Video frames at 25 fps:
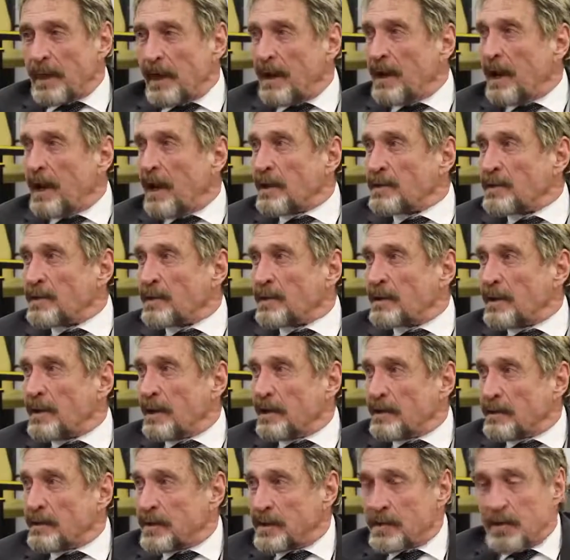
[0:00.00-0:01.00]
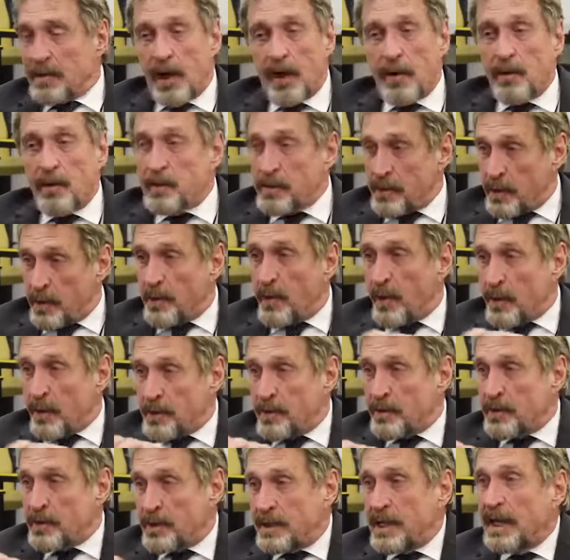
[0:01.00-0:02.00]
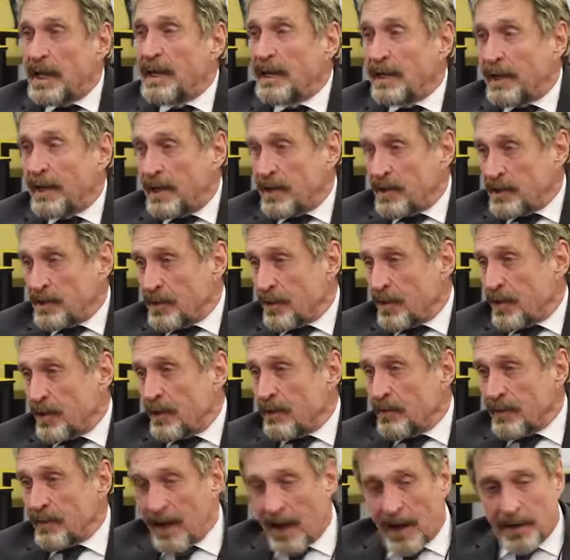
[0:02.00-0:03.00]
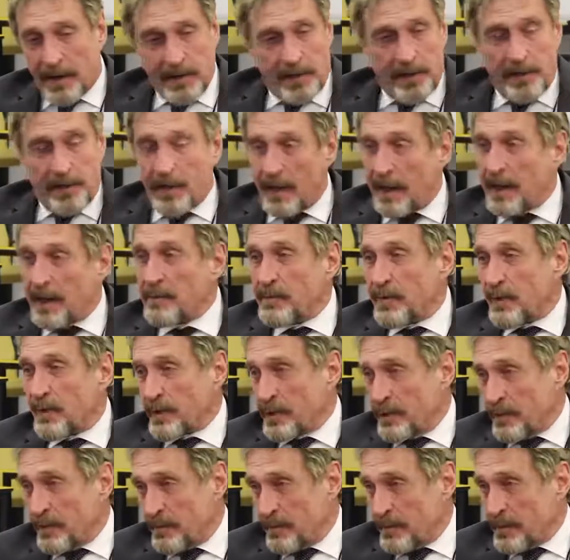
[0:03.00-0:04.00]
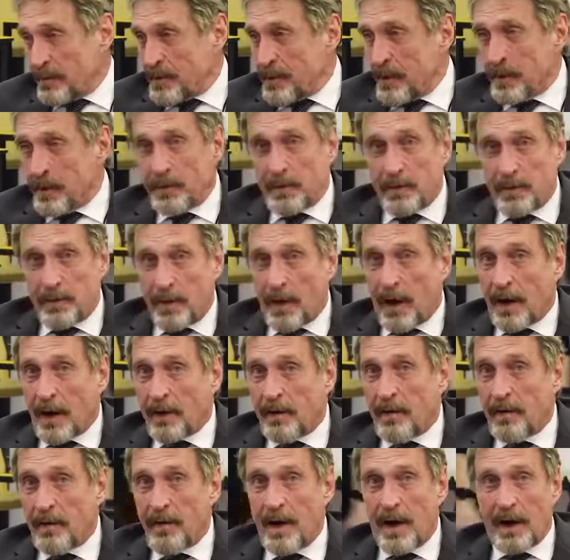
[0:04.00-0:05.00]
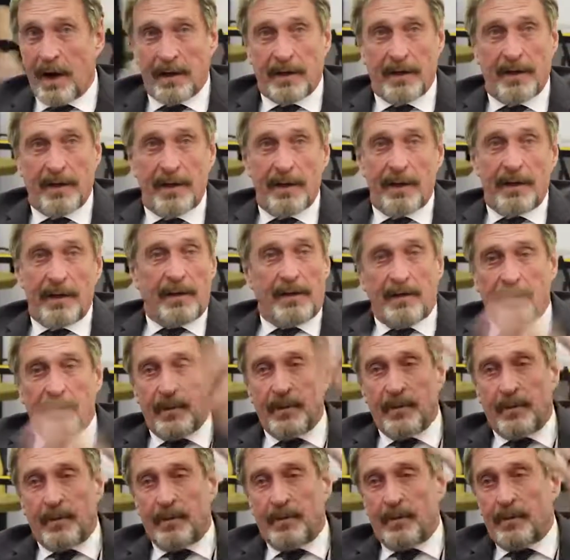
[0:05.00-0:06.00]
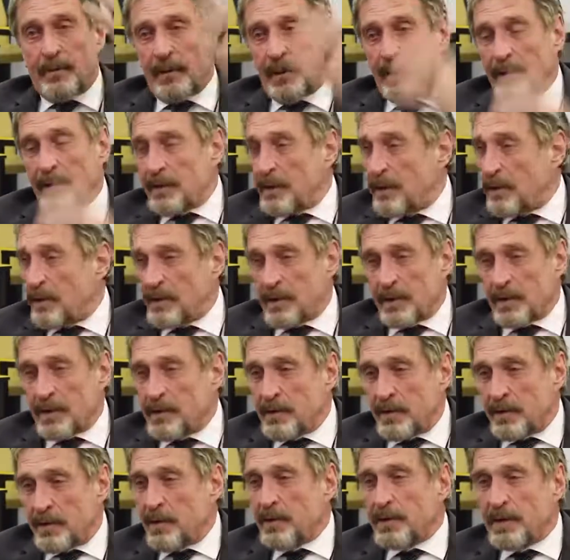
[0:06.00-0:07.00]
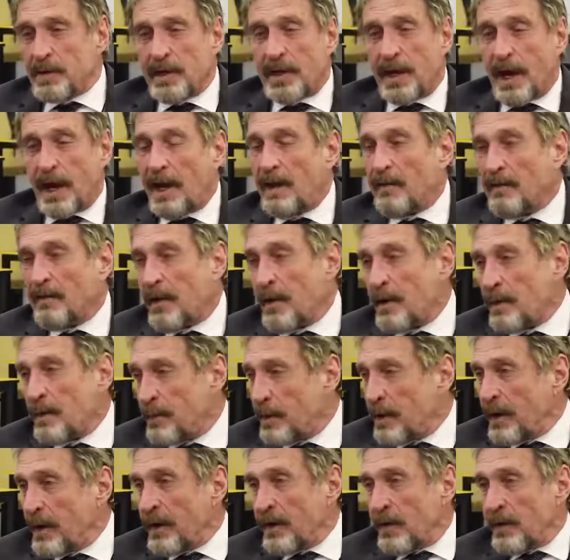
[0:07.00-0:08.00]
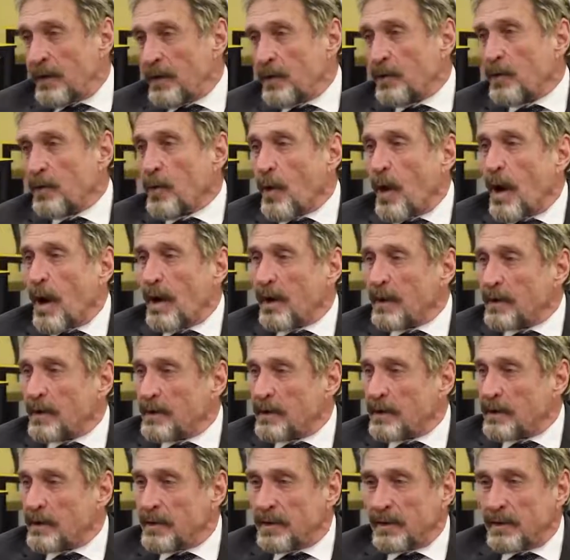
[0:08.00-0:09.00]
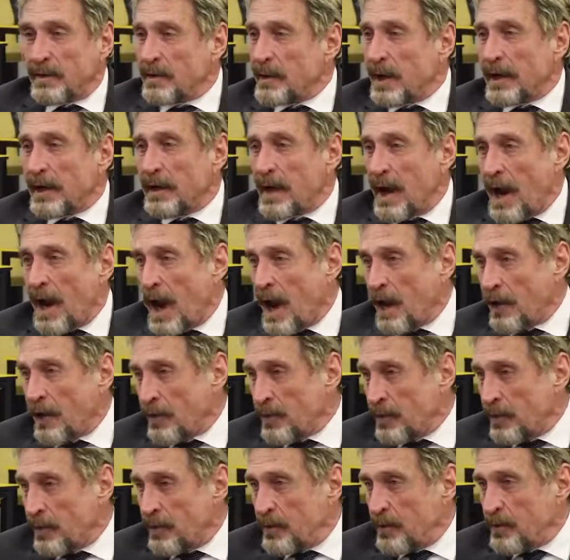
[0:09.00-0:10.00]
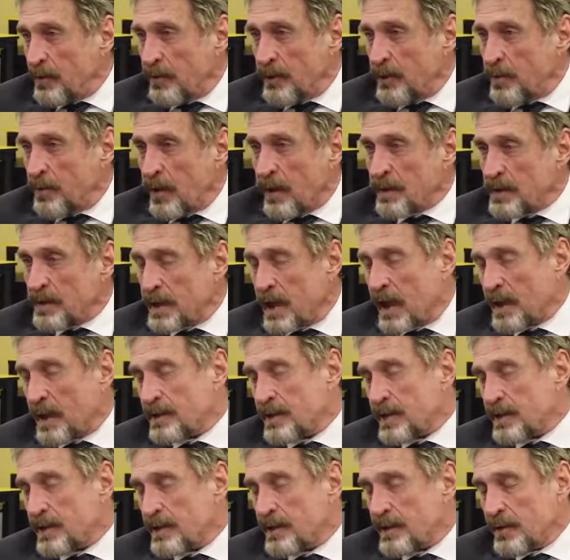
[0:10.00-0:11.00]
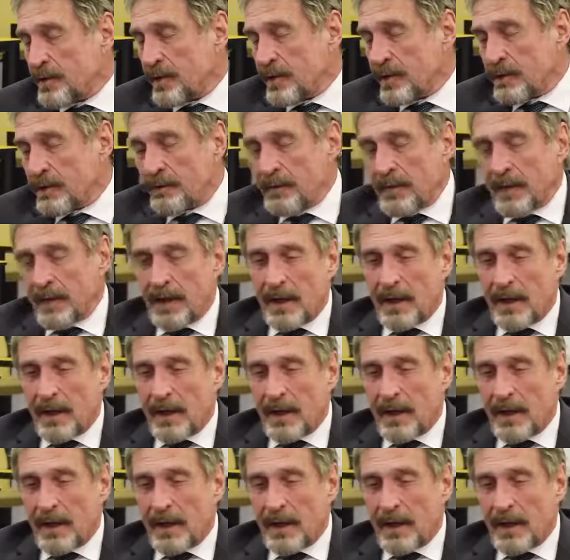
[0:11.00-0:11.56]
it shows you what your seed keys are, asks you to input them so that you got it correct. Well, you just gave up your wallet to any hacker who wants access to it.